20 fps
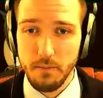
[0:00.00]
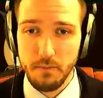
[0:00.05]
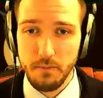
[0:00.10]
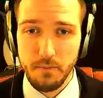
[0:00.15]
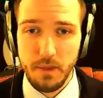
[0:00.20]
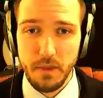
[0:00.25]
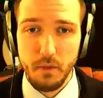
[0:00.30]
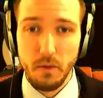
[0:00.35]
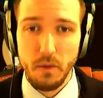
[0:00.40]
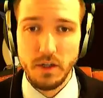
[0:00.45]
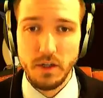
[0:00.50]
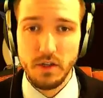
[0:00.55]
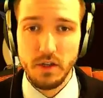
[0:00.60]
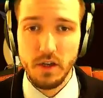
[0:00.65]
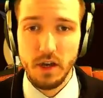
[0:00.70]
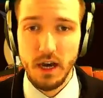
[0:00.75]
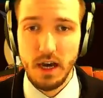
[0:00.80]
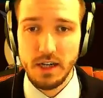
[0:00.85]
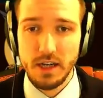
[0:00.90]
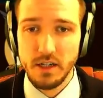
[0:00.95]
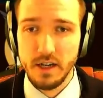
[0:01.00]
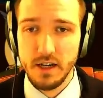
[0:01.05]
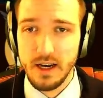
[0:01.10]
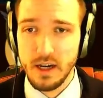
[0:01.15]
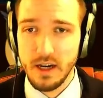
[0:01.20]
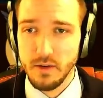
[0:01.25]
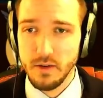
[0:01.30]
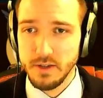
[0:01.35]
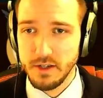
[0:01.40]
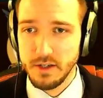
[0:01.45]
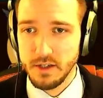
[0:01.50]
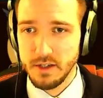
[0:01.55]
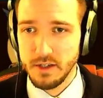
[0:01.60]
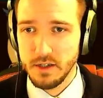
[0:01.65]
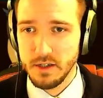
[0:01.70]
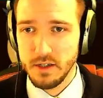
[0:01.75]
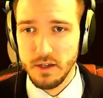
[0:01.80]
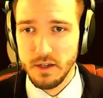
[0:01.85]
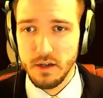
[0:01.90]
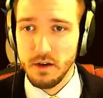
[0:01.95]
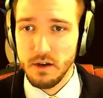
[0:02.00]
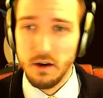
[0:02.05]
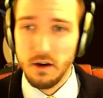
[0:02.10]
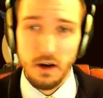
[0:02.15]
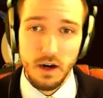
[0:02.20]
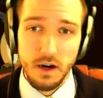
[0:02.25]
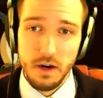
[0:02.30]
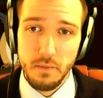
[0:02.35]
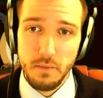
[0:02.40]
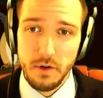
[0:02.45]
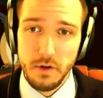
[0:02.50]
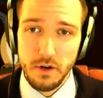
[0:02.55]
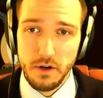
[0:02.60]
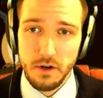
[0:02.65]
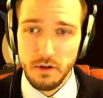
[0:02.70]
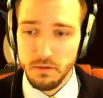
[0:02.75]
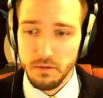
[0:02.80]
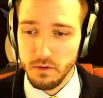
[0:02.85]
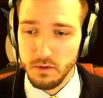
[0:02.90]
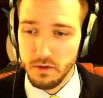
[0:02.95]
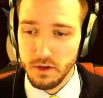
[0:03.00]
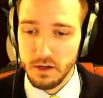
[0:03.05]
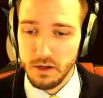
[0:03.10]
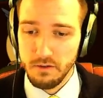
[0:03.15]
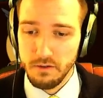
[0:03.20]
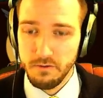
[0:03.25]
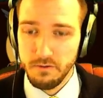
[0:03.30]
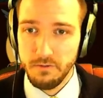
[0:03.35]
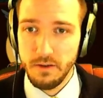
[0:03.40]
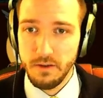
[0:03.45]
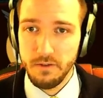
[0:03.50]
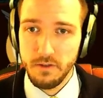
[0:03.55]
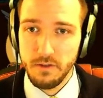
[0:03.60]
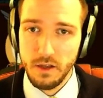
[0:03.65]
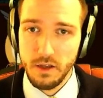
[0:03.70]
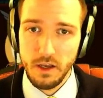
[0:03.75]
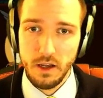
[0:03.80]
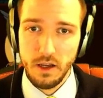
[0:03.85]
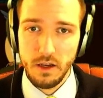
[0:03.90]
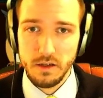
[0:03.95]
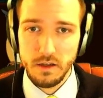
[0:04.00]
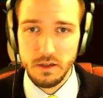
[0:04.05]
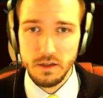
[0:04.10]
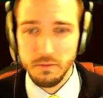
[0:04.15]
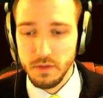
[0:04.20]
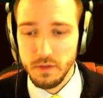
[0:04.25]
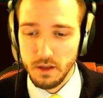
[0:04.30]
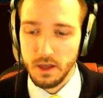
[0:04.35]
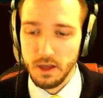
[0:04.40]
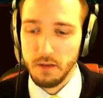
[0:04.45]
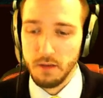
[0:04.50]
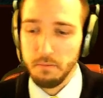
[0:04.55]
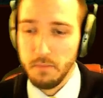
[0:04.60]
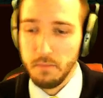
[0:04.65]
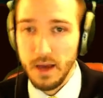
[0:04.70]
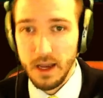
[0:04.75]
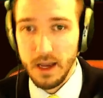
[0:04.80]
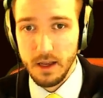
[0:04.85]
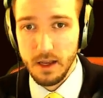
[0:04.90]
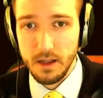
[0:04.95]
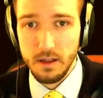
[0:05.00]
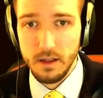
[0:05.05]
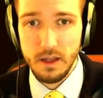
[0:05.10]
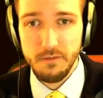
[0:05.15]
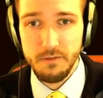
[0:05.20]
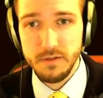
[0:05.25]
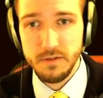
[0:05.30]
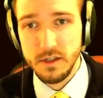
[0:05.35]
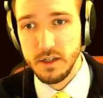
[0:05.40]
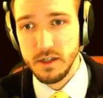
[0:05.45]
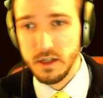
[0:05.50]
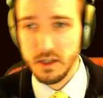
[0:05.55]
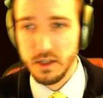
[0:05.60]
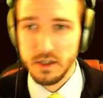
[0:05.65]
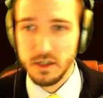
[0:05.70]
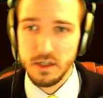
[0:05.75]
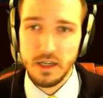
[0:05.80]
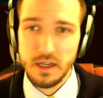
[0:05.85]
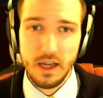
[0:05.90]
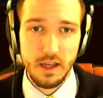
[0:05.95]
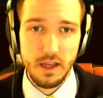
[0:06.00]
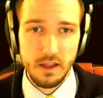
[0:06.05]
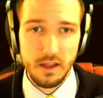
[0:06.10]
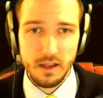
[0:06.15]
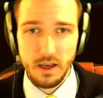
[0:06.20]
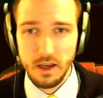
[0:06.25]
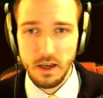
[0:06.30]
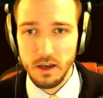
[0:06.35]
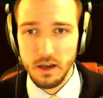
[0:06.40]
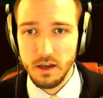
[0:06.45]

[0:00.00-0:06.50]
went to the auction house. Armor, we're looking at 50, something like magnificent, anything.